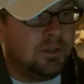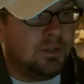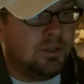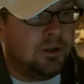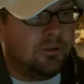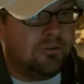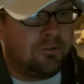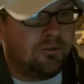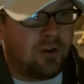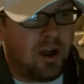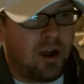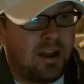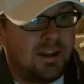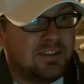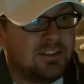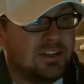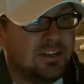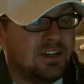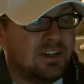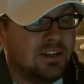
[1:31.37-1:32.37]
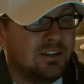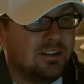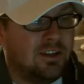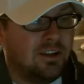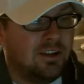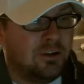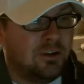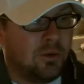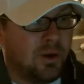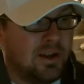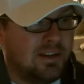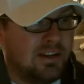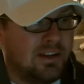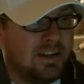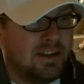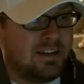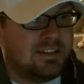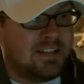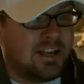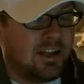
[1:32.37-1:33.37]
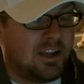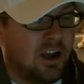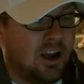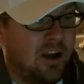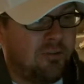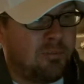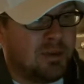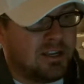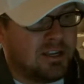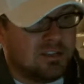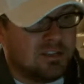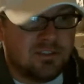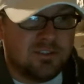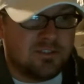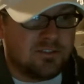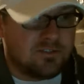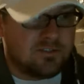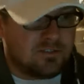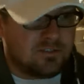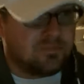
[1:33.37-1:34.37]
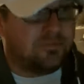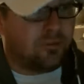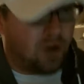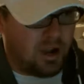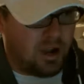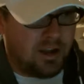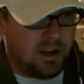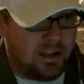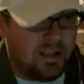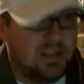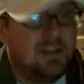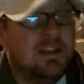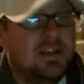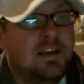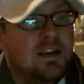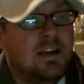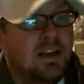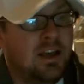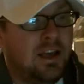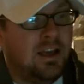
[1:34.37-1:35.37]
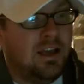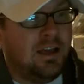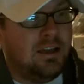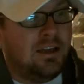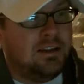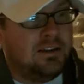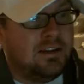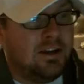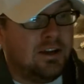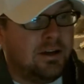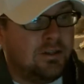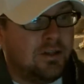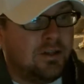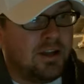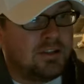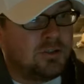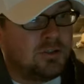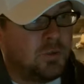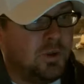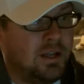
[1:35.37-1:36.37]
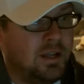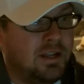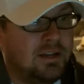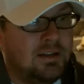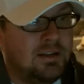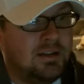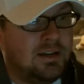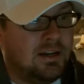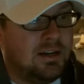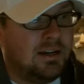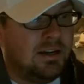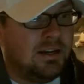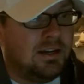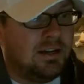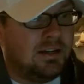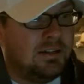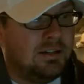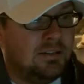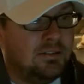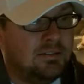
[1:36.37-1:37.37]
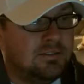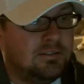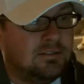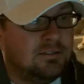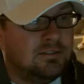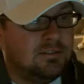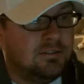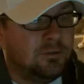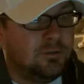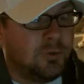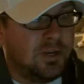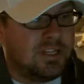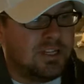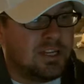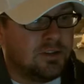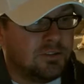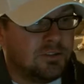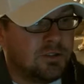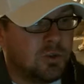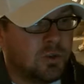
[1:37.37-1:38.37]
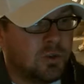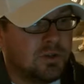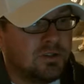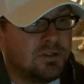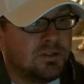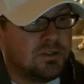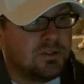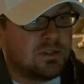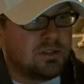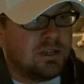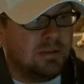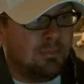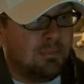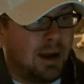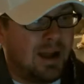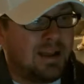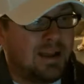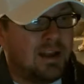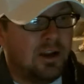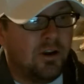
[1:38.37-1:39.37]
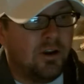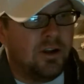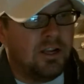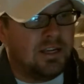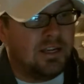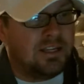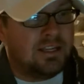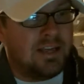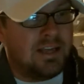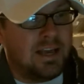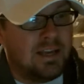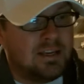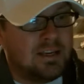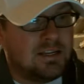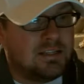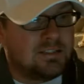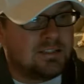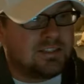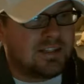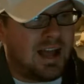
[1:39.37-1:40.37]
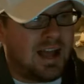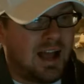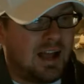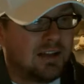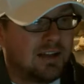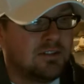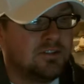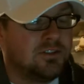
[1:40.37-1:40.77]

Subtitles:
Friday's a great day to take off because it's Friday, and that's when retail stores in my area get stocked.